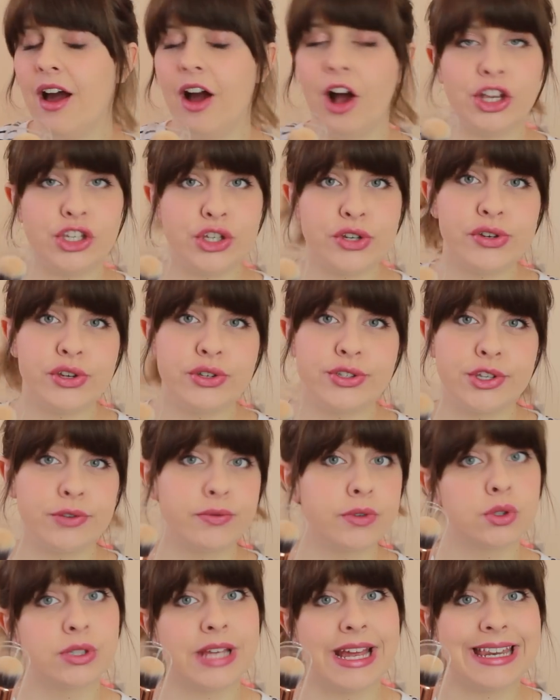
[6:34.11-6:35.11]
I do use
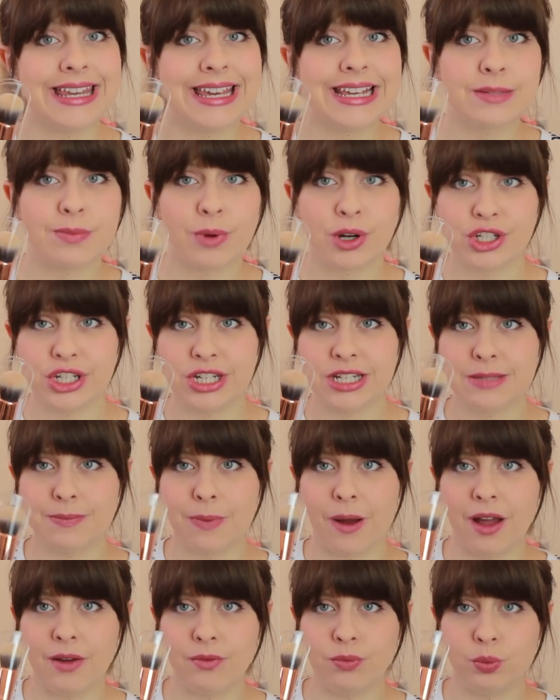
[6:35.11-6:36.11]
the Real Techniques brushes,
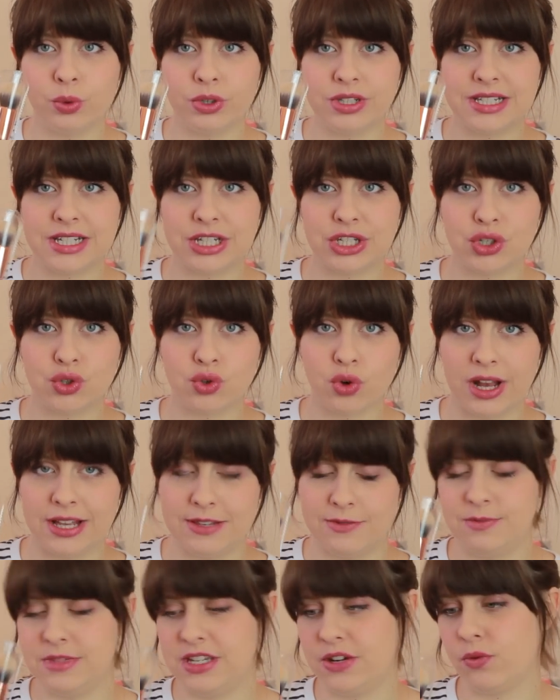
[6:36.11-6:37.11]
but I've wanted to
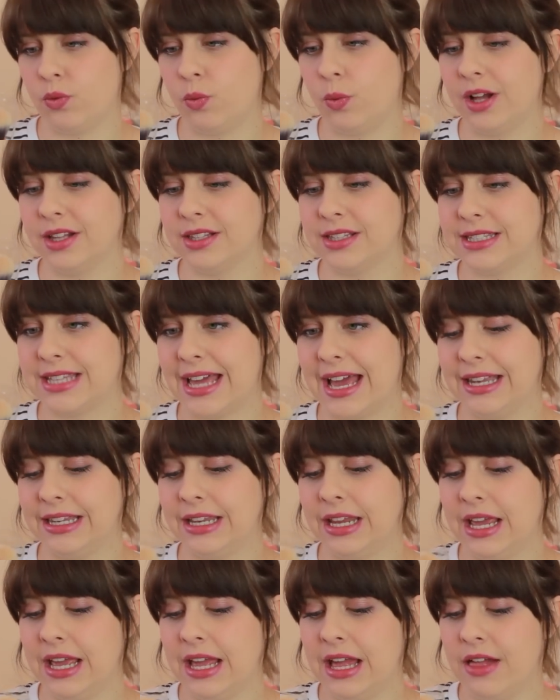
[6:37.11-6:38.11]
try some different ones.
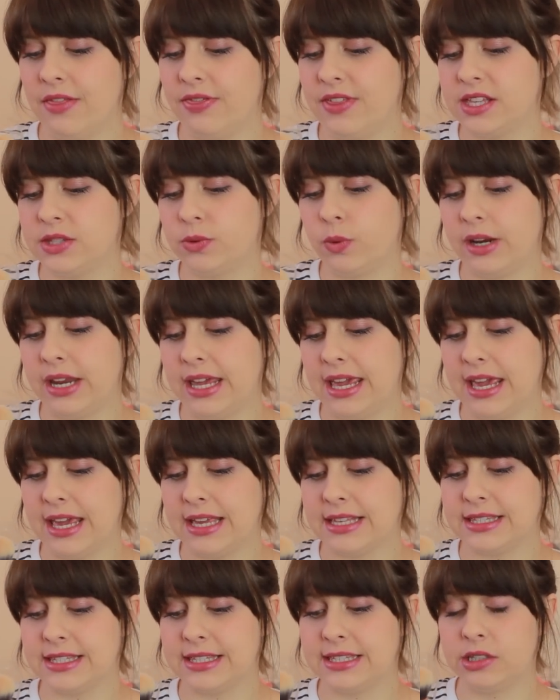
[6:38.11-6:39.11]
And this one
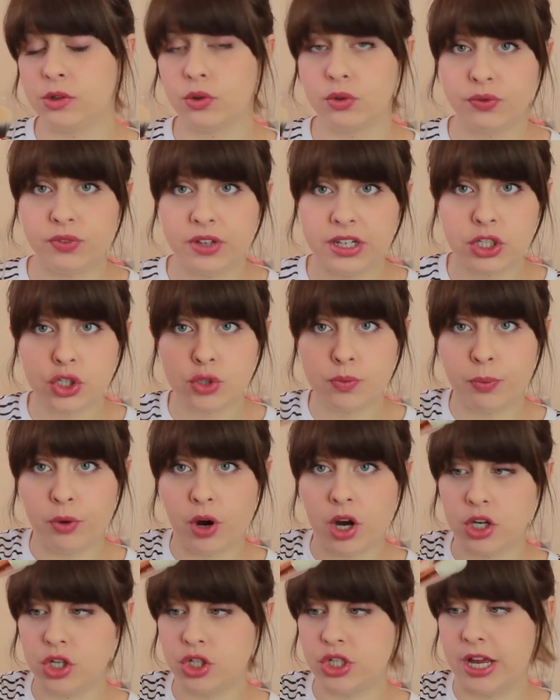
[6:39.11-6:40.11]
here is the Silk Finish
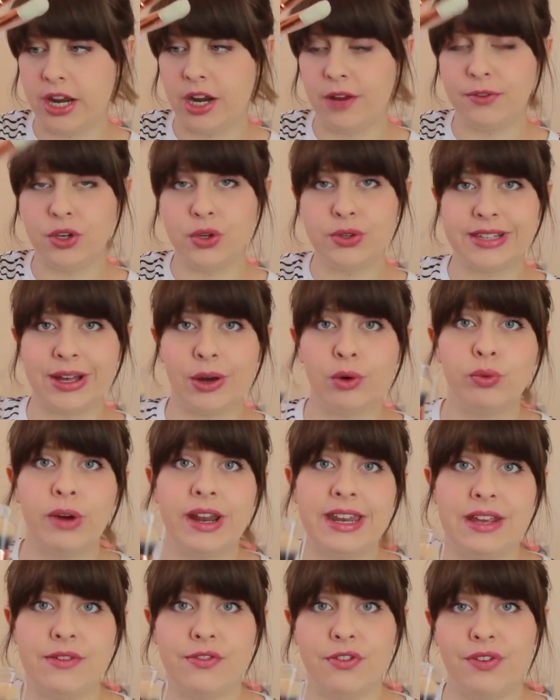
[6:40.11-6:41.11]
brush, and I've used that
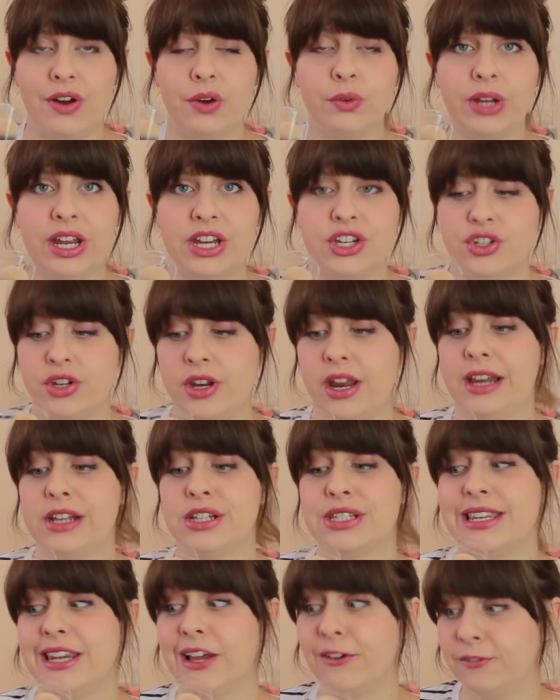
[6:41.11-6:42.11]
already for foundation, and
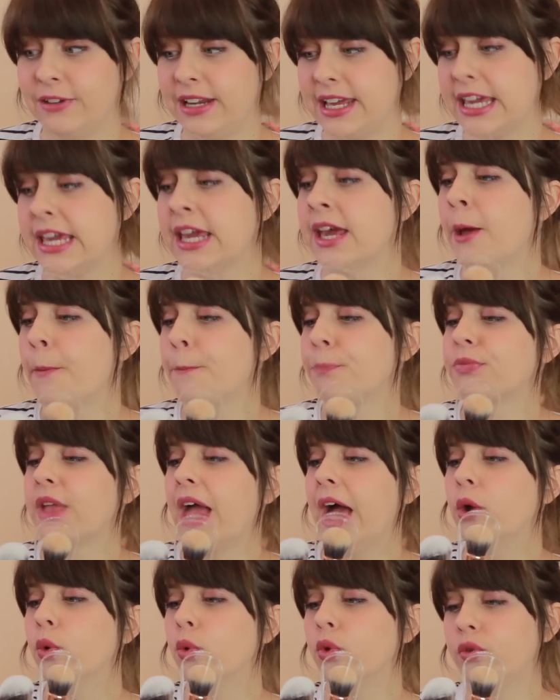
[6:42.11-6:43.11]
it's lovely.
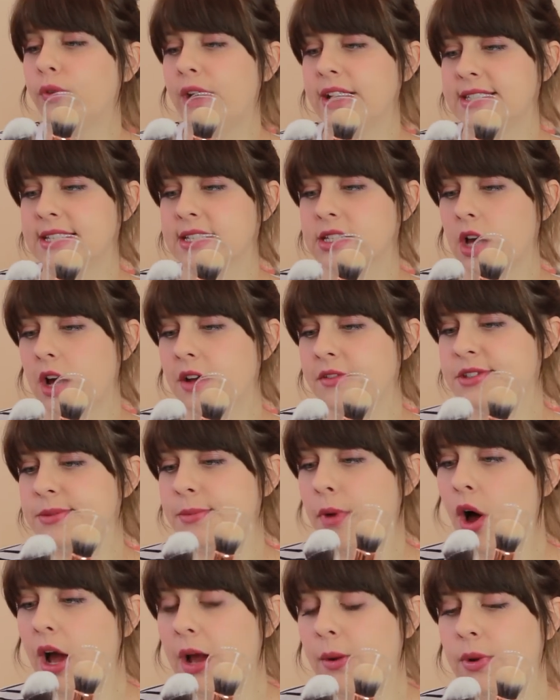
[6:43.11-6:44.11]
And all the rest is kind of
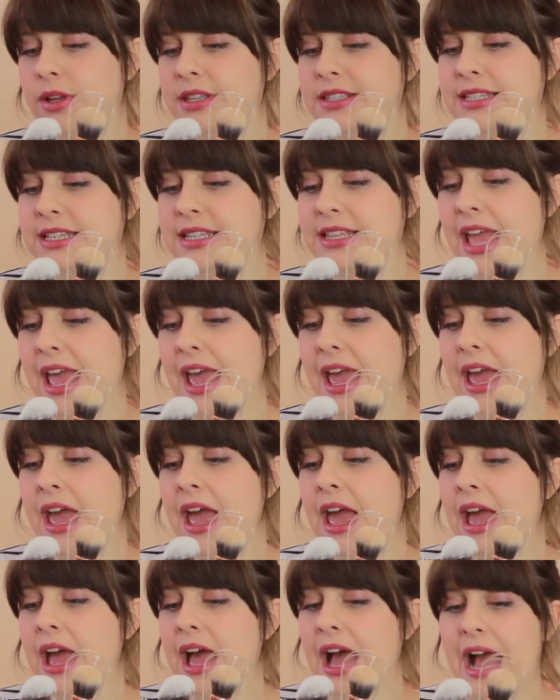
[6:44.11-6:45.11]
some eye ones in there,
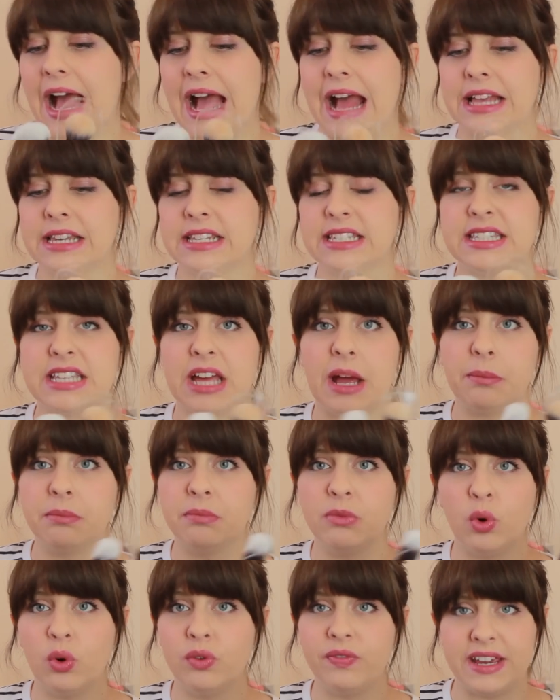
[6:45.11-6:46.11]
and
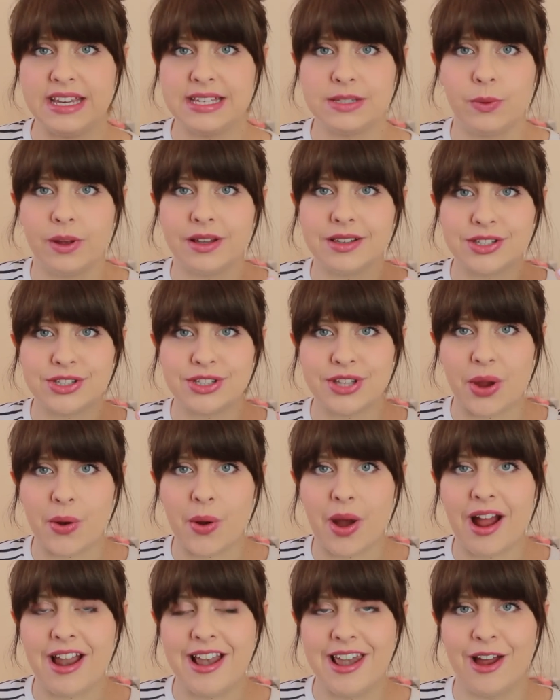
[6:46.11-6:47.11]
some more face ones, so
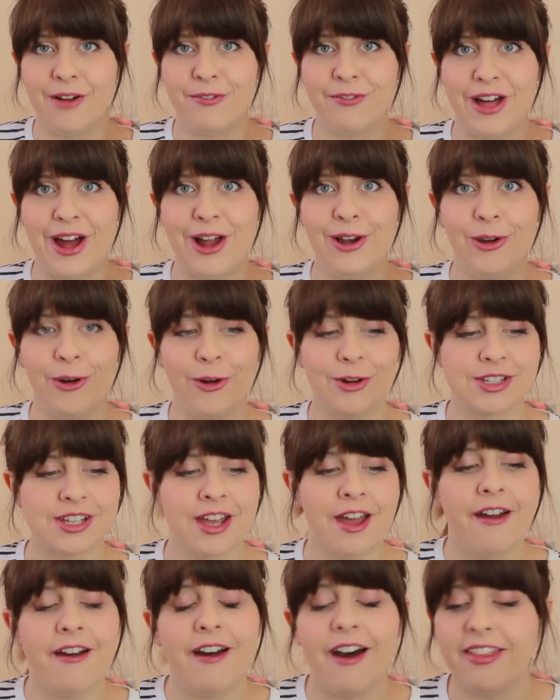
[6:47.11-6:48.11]
I love that a
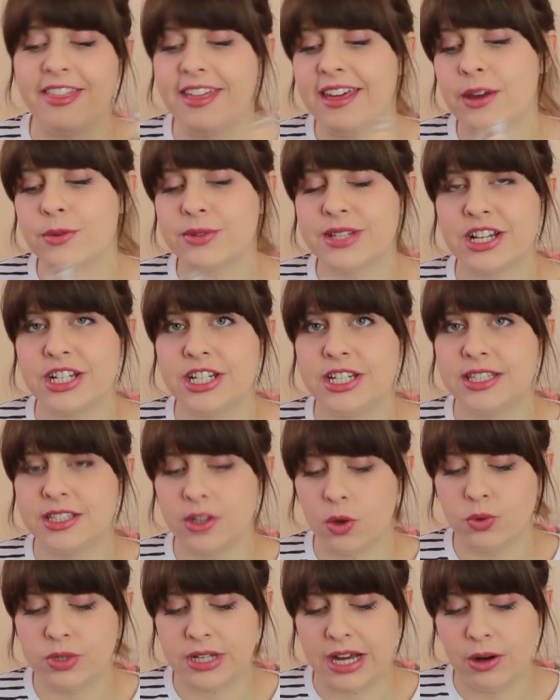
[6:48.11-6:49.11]
lot. I think it was actually
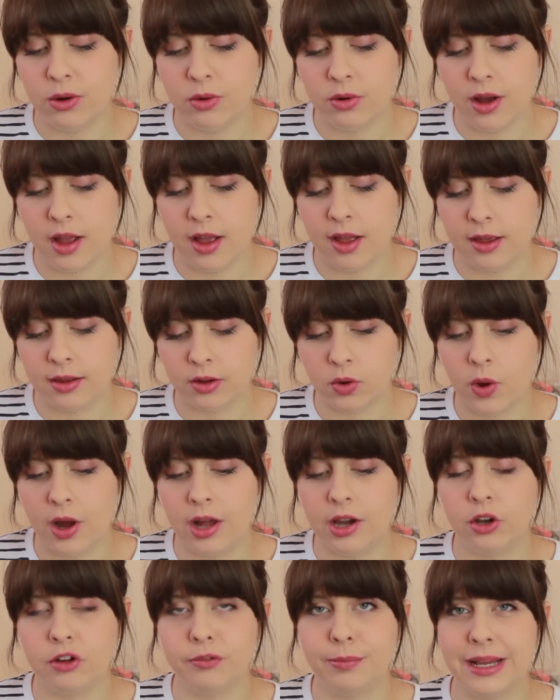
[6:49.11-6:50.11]
sold out in
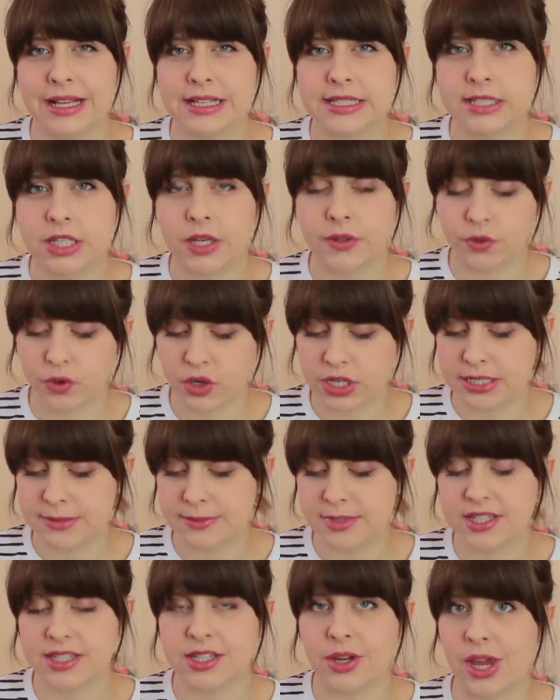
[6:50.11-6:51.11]
quite a lot of places over
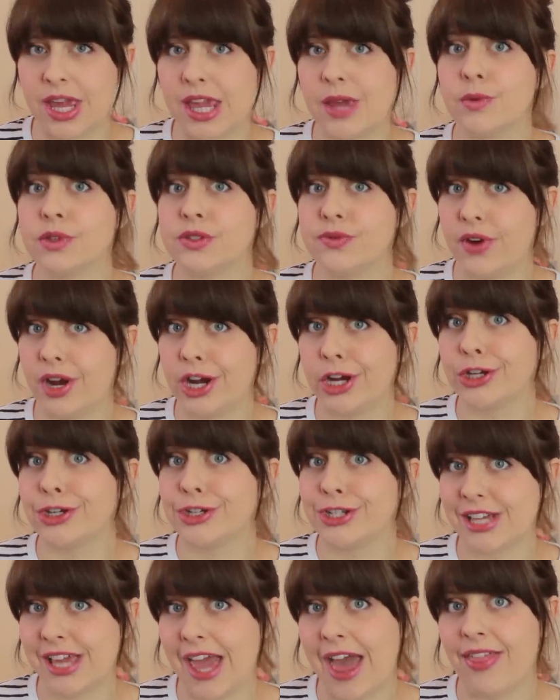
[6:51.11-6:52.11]
Christmas, so he was very
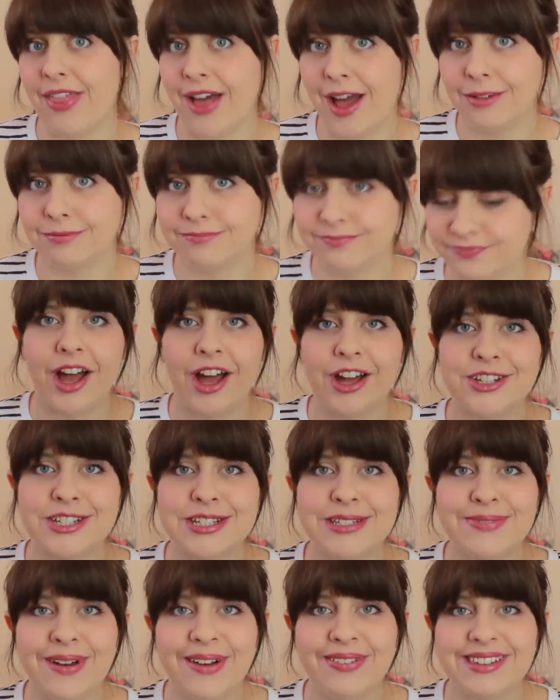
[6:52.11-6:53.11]
good to get that. I
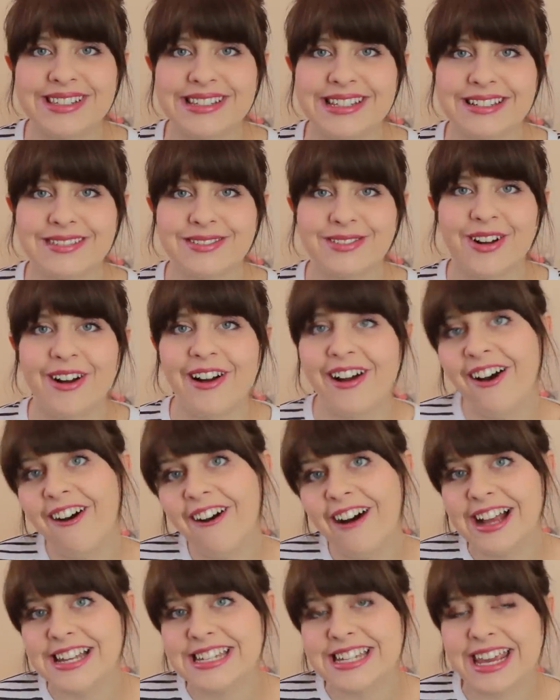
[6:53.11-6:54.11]
just found this little guy
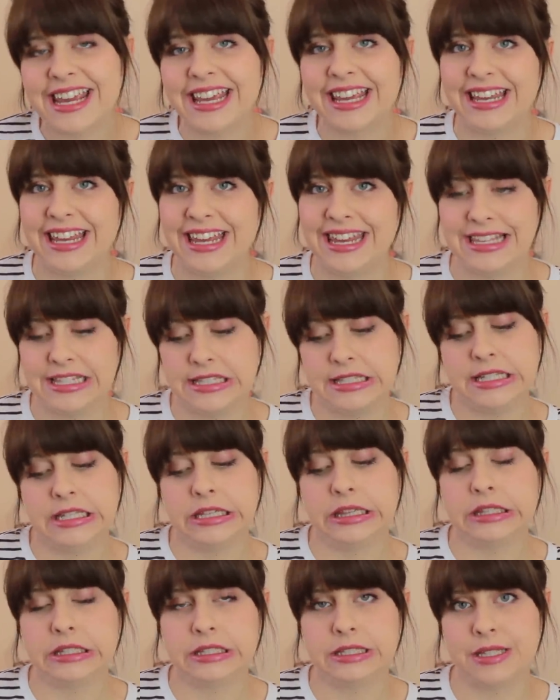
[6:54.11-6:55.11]
hiding, and he is
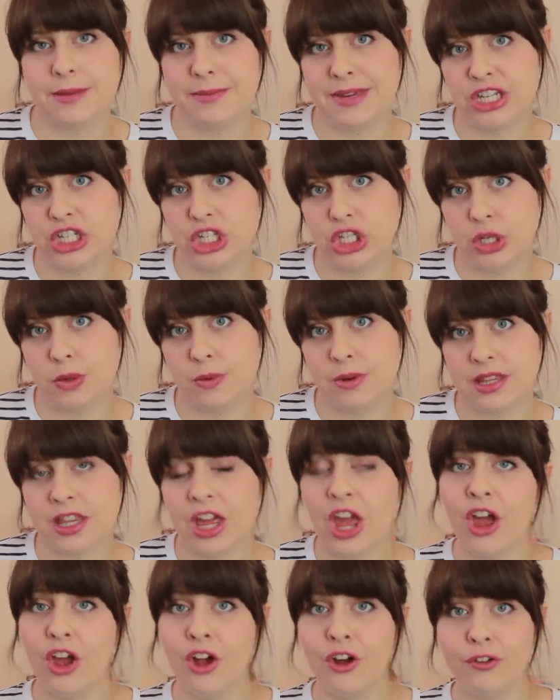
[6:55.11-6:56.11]
still something to do
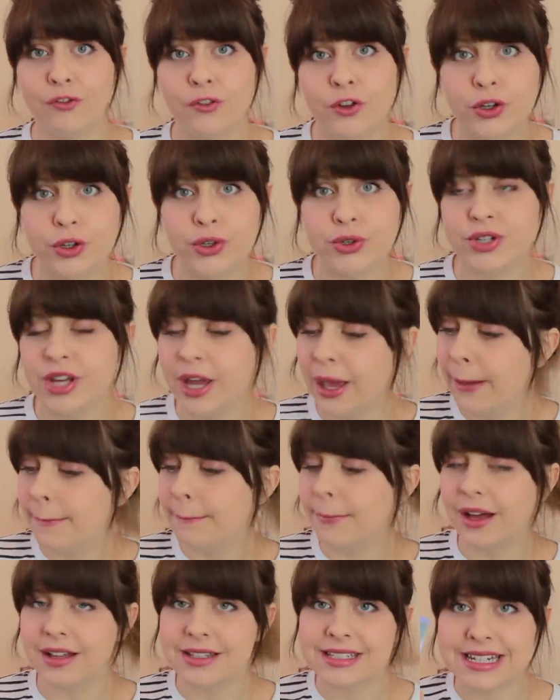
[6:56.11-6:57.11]
with food,
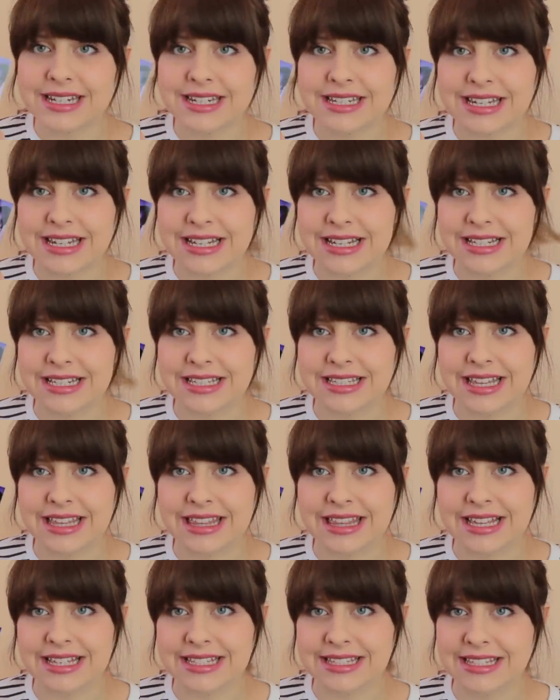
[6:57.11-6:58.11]
but it is
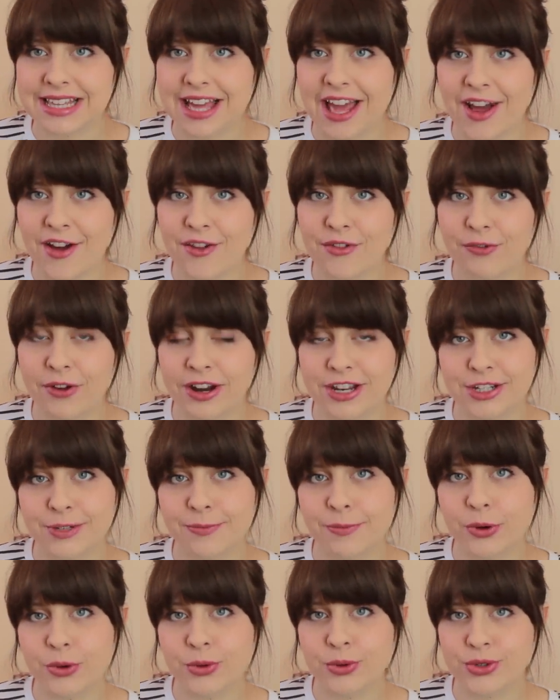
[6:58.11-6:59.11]
this
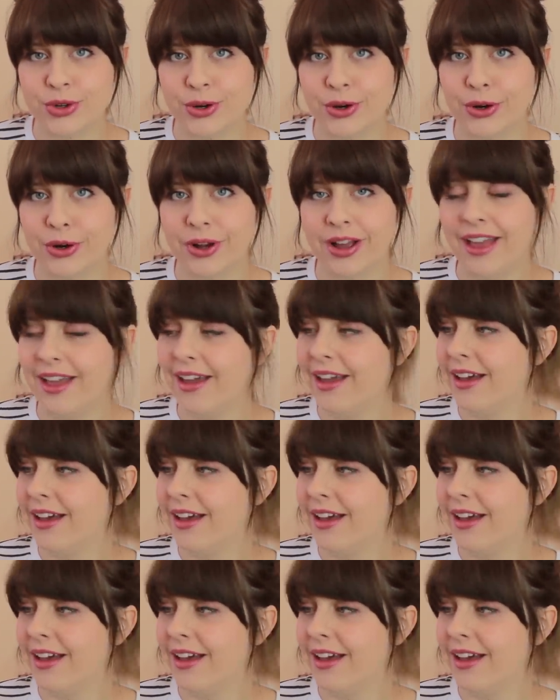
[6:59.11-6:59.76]
French Bulldog